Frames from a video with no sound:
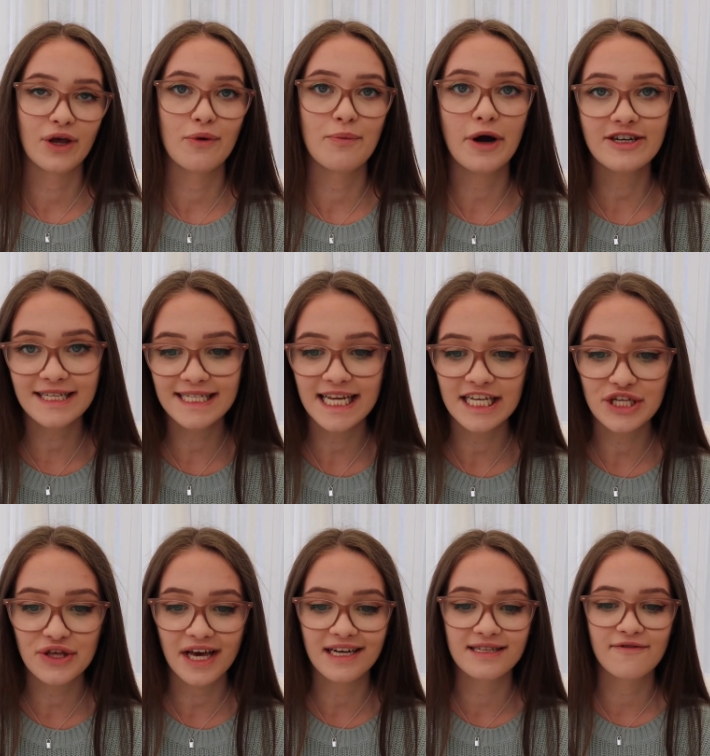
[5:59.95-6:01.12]
On Boxing Day two
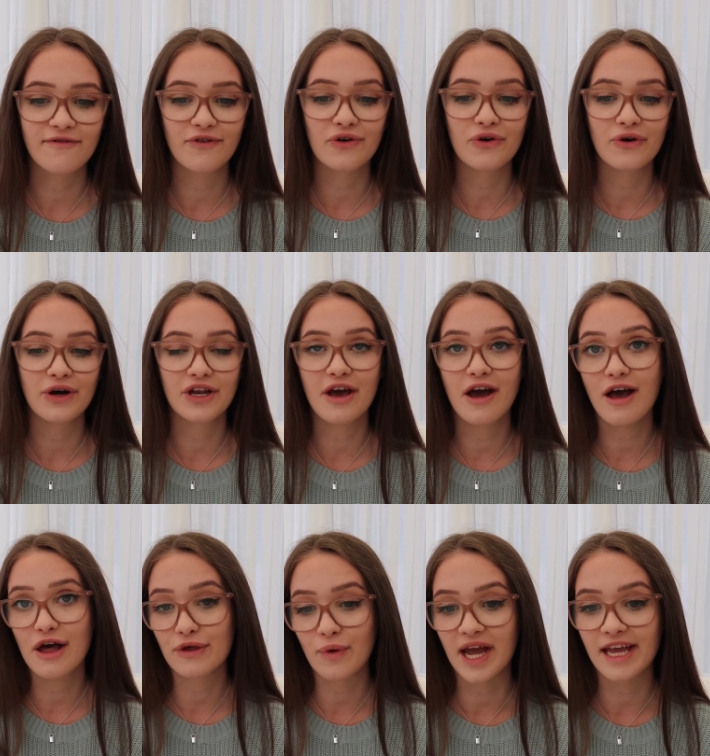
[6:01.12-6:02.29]
thousand four, an
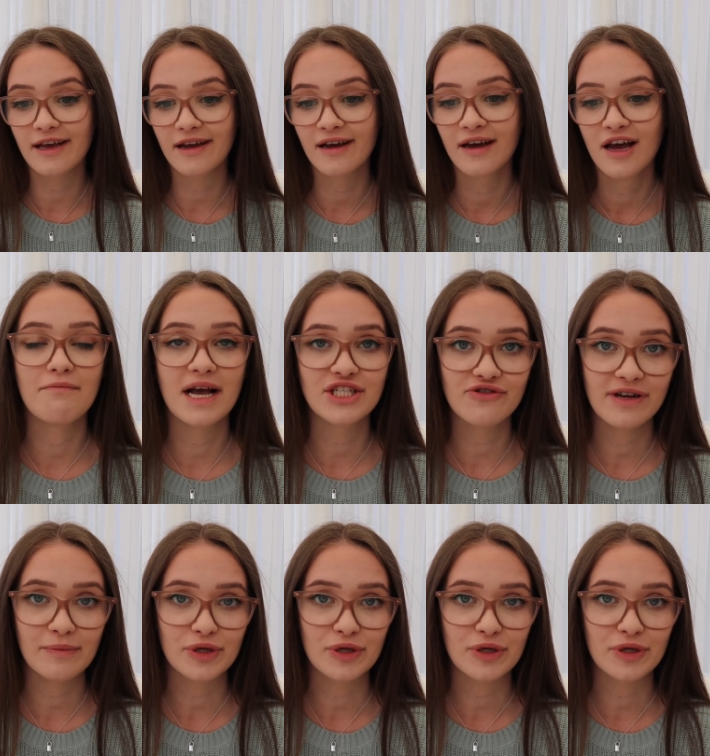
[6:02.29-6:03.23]
earthquake measuring